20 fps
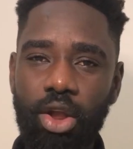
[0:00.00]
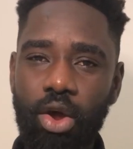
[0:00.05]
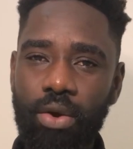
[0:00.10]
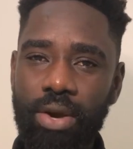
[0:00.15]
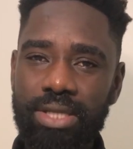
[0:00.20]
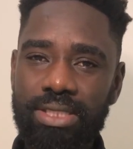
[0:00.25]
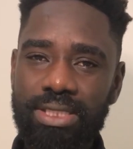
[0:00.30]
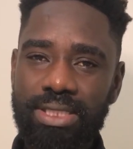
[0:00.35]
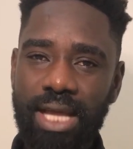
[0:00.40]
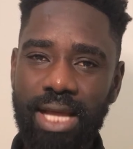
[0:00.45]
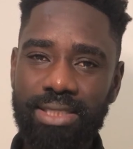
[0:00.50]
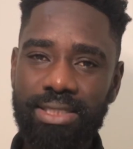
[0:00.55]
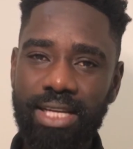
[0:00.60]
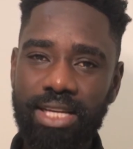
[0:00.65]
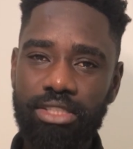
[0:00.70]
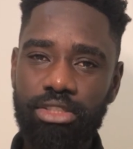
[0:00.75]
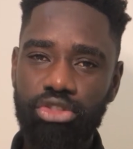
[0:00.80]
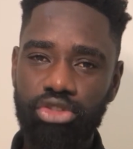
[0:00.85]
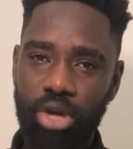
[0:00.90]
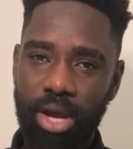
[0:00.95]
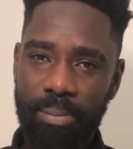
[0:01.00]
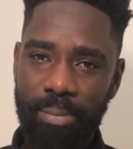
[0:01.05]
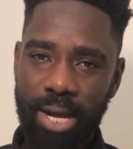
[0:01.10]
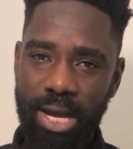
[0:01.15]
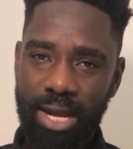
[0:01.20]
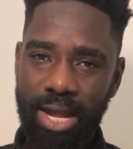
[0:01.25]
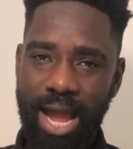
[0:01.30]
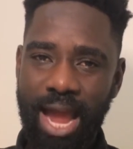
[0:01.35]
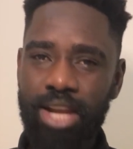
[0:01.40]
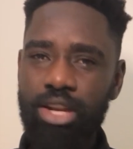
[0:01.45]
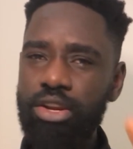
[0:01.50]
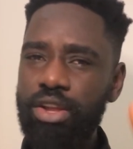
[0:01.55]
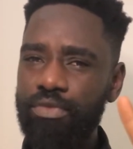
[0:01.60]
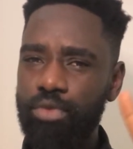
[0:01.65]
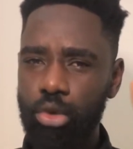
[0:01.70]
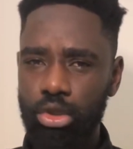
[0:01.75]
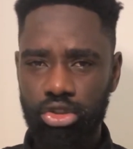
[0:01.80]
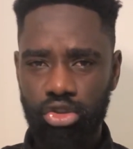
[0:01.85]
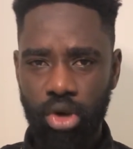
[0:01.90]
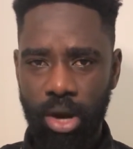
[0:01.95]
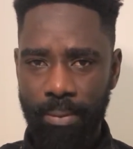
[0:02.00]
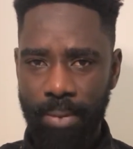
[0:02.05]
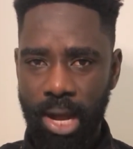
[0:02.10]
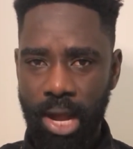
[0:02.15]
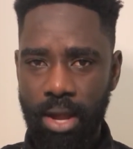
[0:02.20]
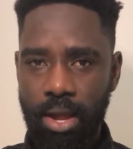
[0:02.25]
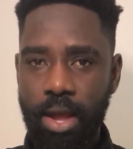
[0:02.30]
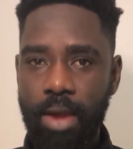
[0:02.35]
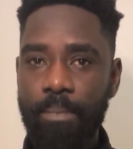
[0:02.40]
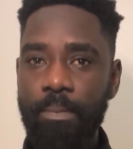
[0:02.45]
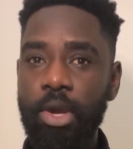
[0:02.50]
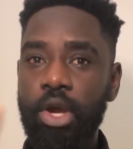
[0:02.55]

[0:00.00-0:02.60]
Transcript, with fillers: Laura started drama. I don't know if it was drama